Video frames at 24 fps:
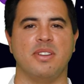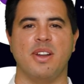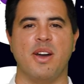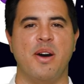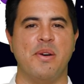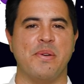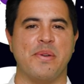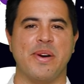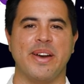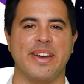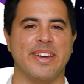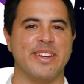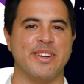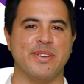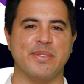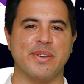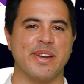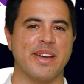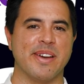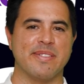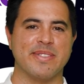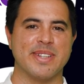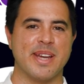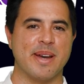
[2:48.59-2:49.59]
no way do
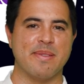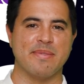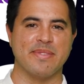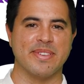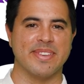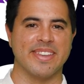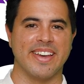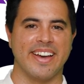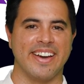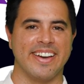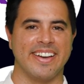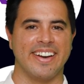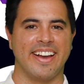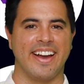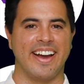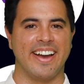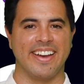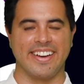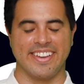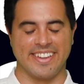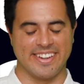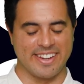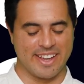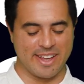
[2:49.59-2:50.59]
we have time for that.
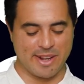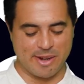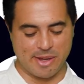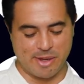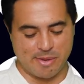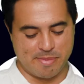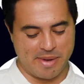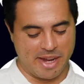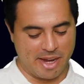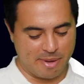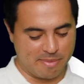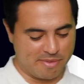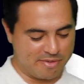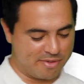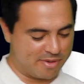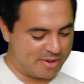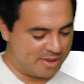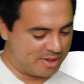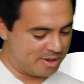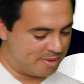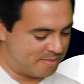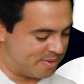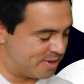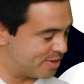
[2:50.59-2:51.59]
I need to get you back
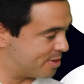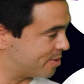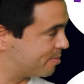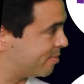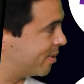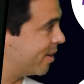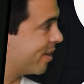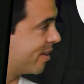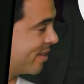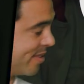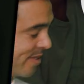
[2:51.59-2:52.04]
before the commercial break